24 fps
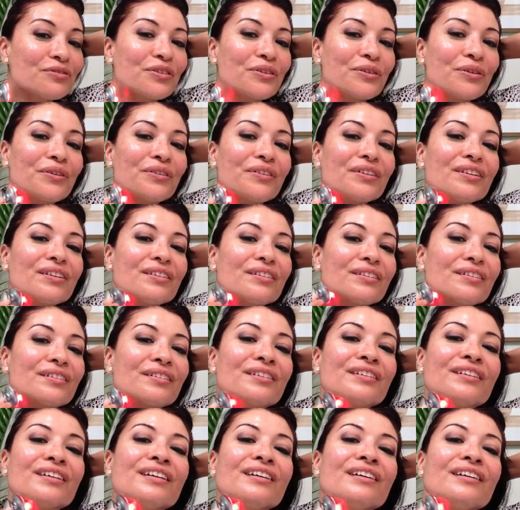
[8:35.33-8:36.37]
for
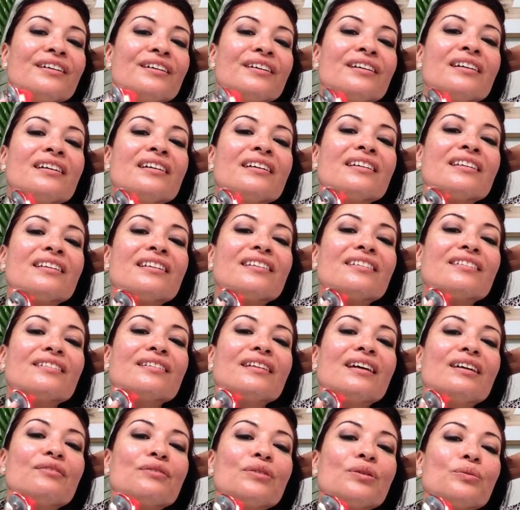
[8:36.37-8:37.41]
the
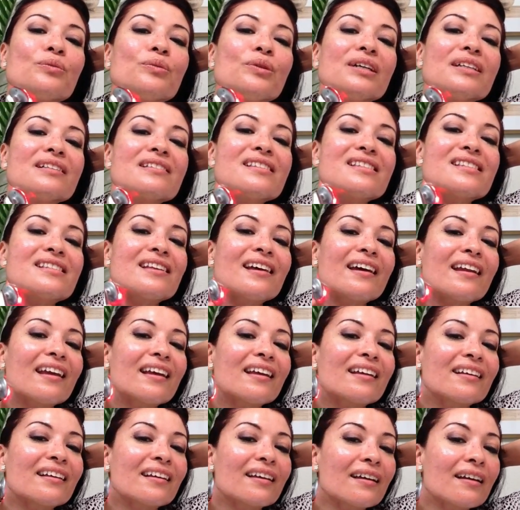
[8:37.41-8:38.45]
level 1
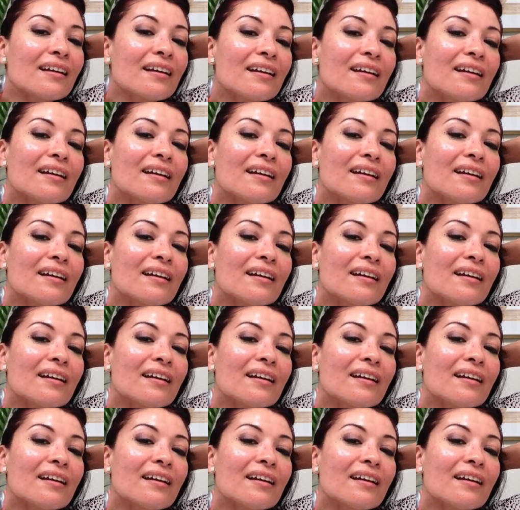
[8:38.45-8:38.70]
setting.